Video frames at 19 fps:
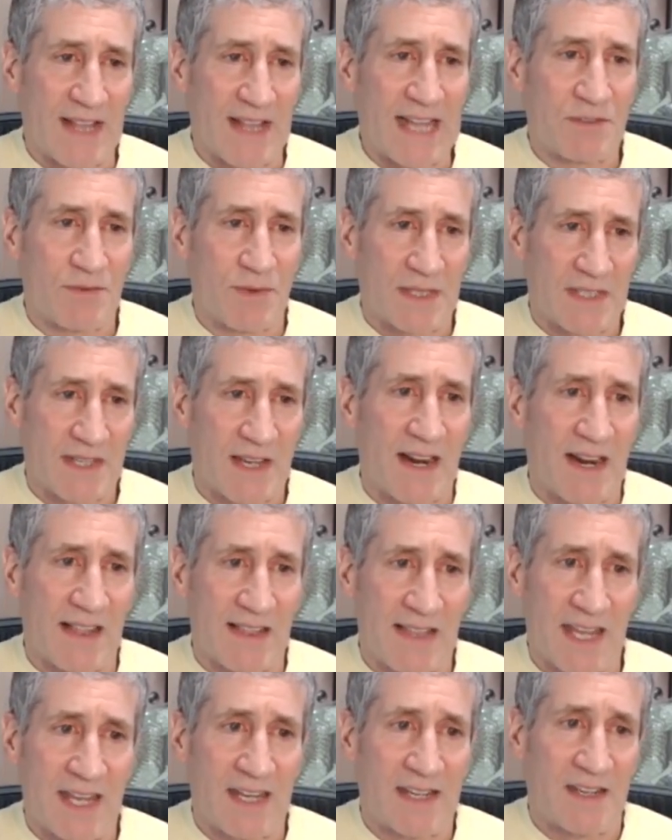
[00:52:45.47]
That's what's going to
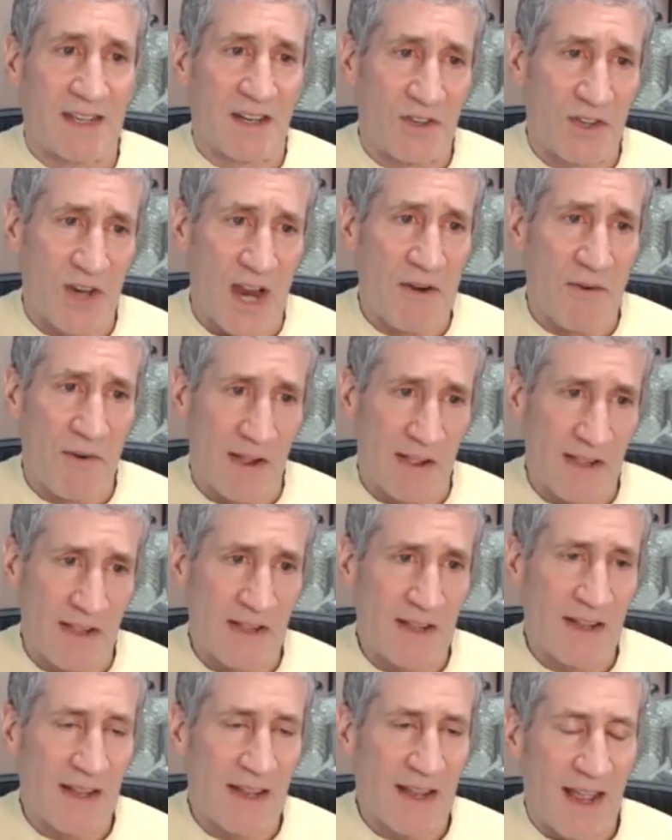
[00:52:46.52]
lead to general
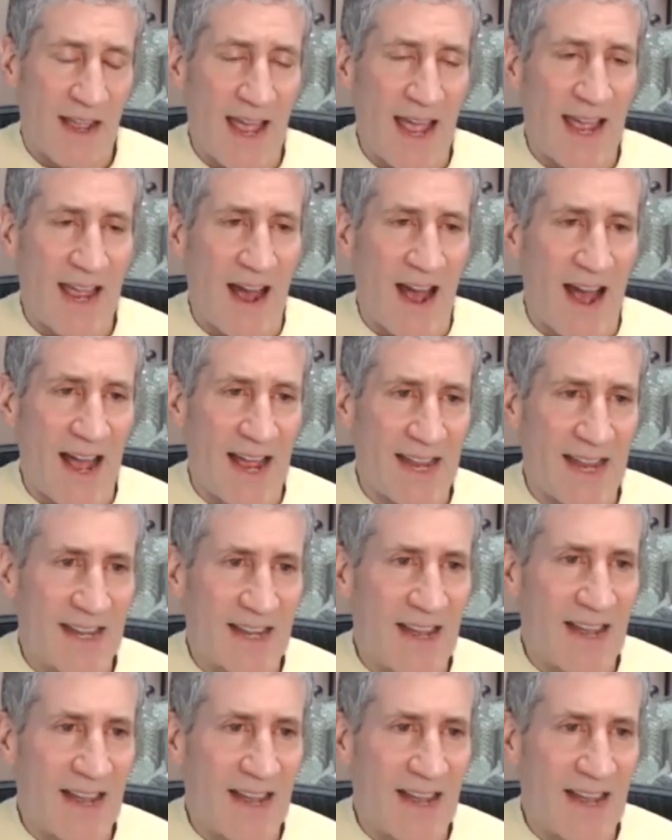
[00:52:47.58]
AI.